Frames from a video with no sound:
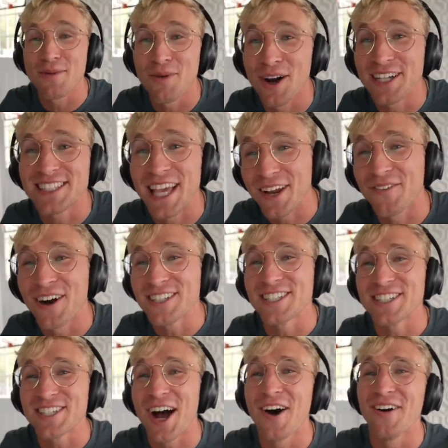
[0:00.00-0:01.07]
boys. Thank you much
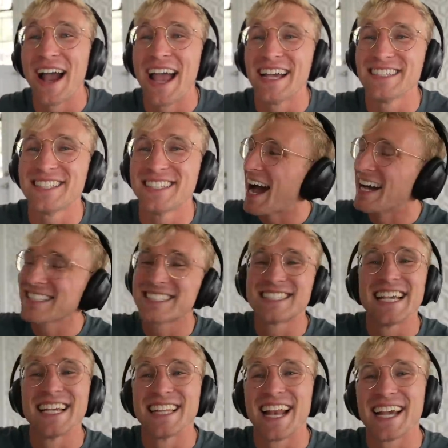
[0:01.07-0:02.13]
as always. I'll see
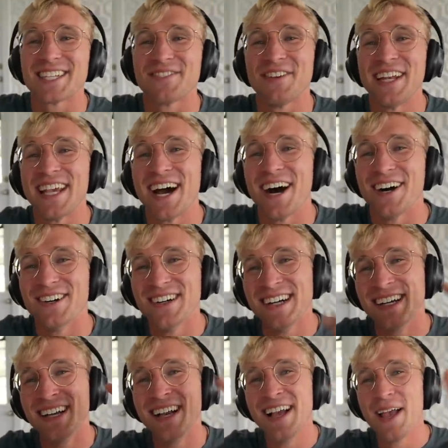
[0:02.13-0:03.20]
you in the next video.
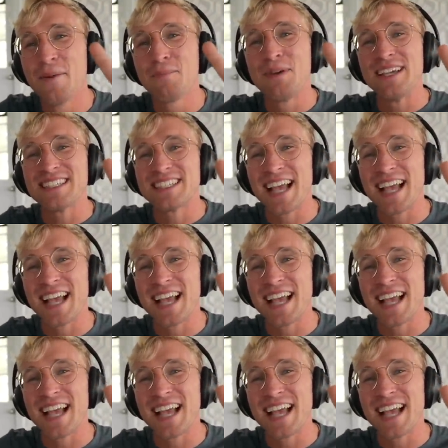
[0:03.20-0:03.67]
Peace